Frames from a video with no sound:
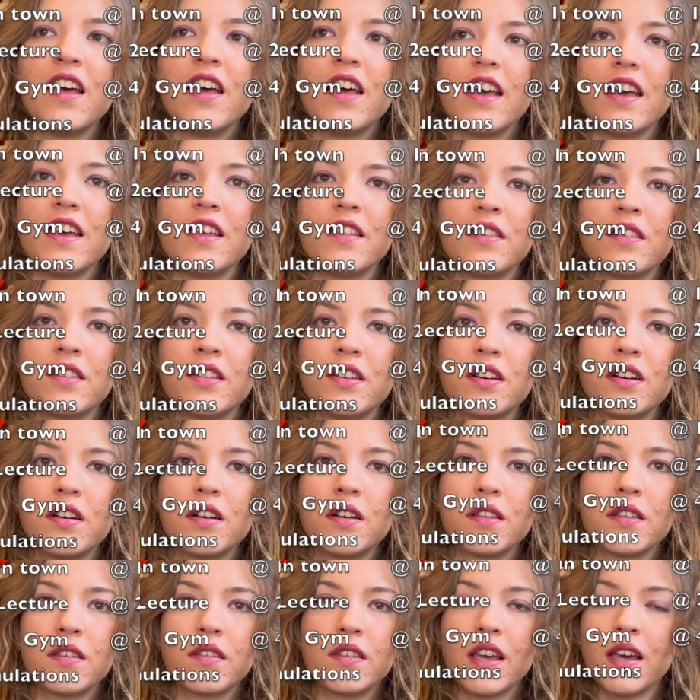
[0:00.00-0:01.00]
And
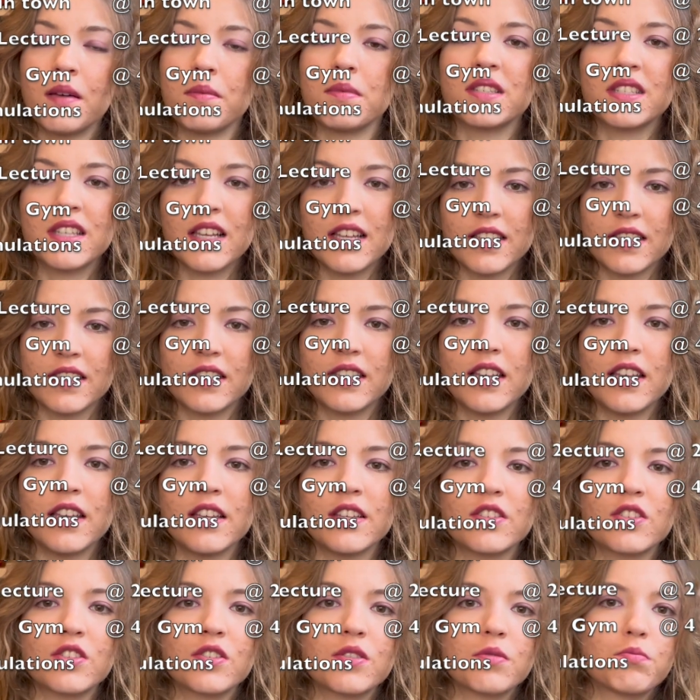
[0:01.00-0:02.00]
yeah, besides
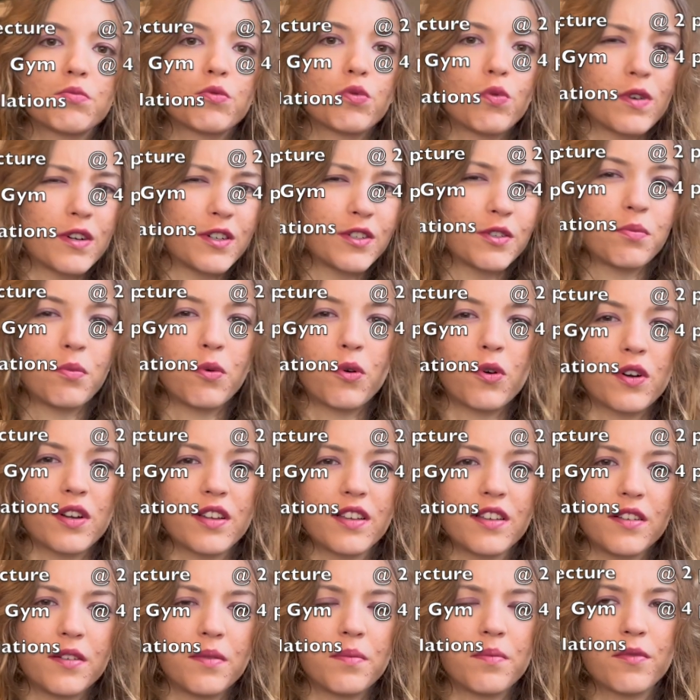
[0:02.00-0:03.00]
this, towards more
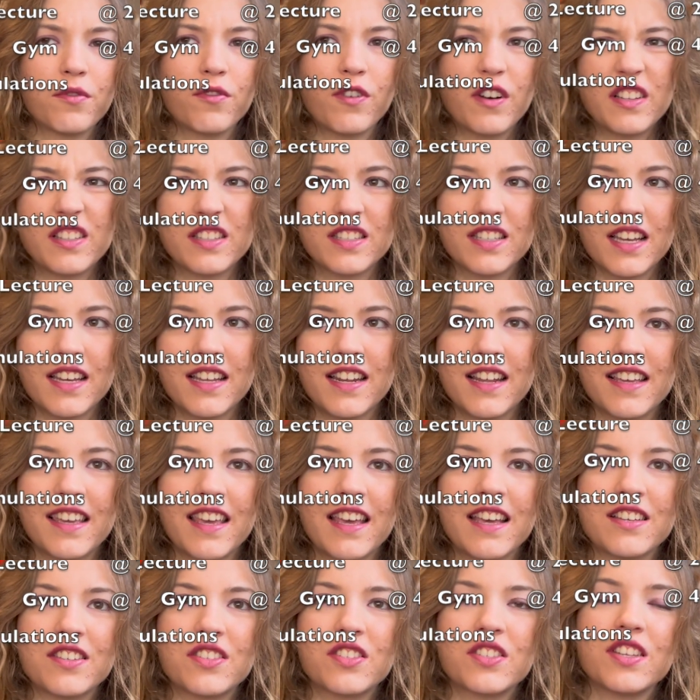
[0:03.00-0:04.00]
the fun side, I
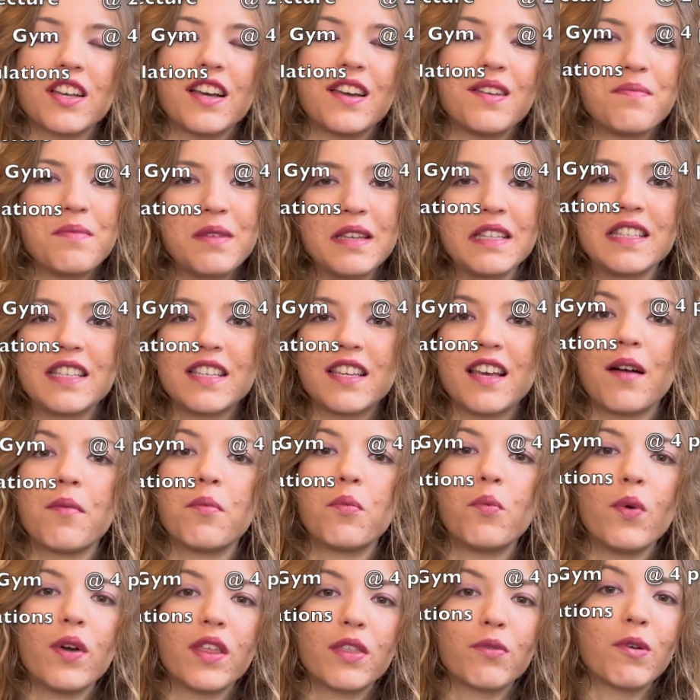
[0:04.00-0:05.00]
guess, I'm meeting
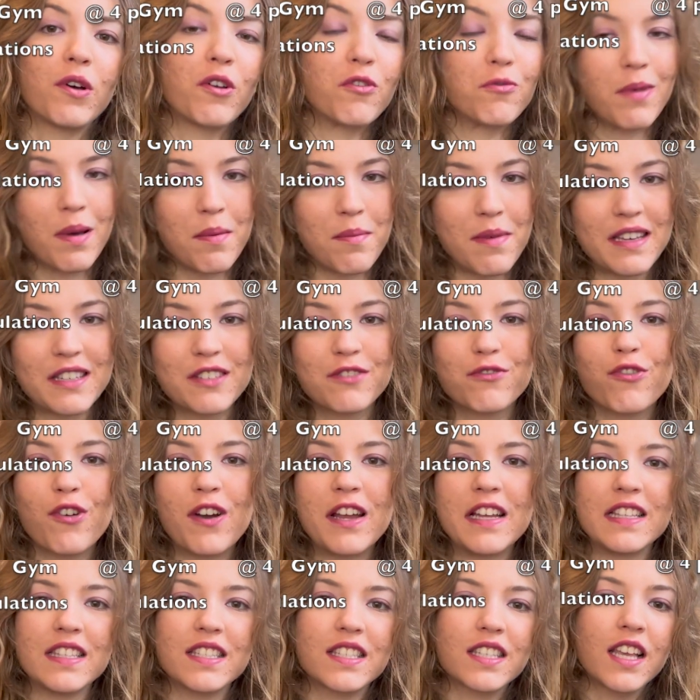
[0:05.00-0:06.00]
up with one of my best
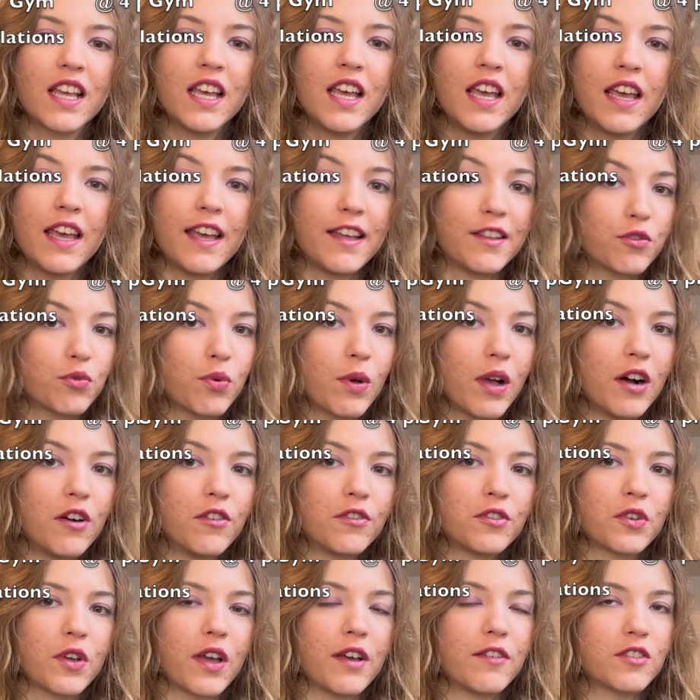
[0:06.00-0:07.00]
friends at
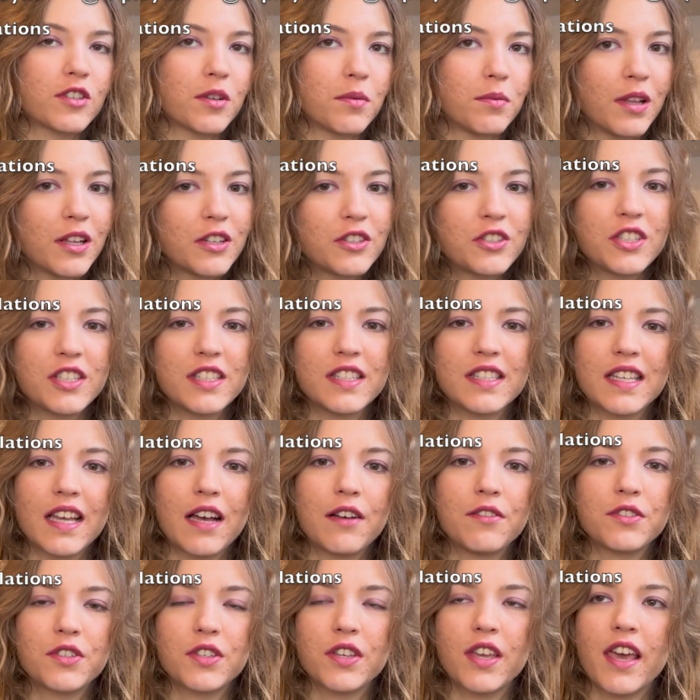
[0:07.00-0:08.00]
12 to have some lunch in
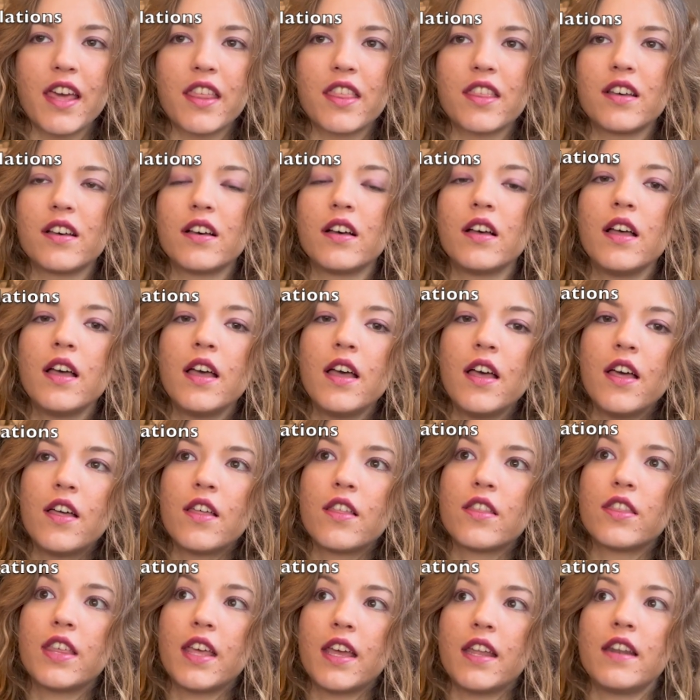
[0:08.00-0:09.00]
town together.
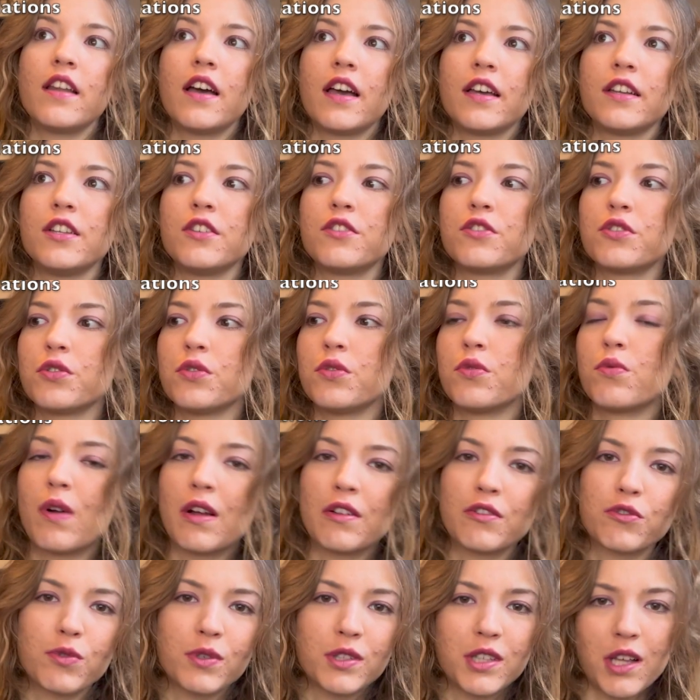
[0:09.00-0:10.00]
Then I need to
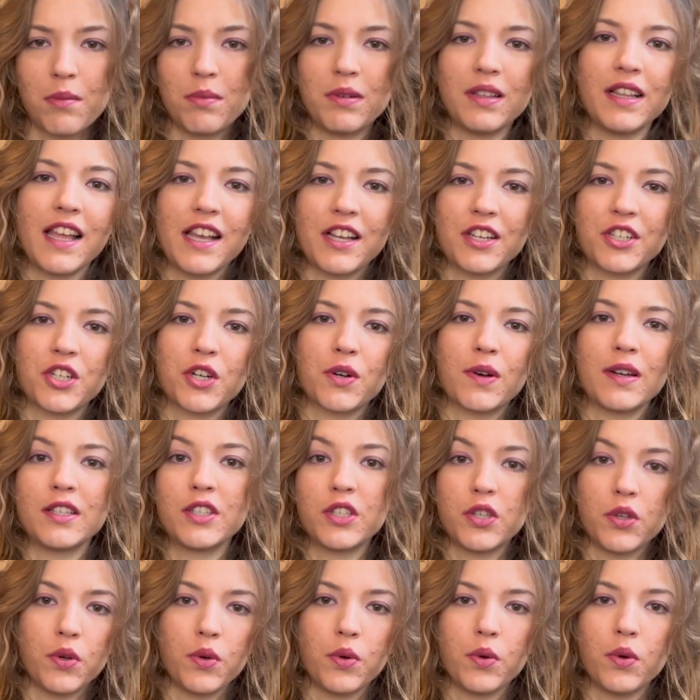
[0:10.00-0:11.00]
run to a double lecture at
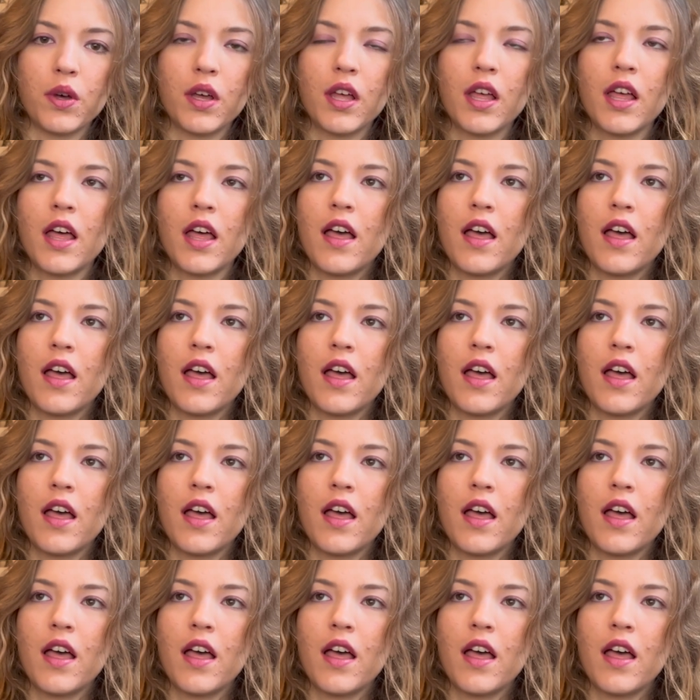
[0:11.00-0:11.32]
2.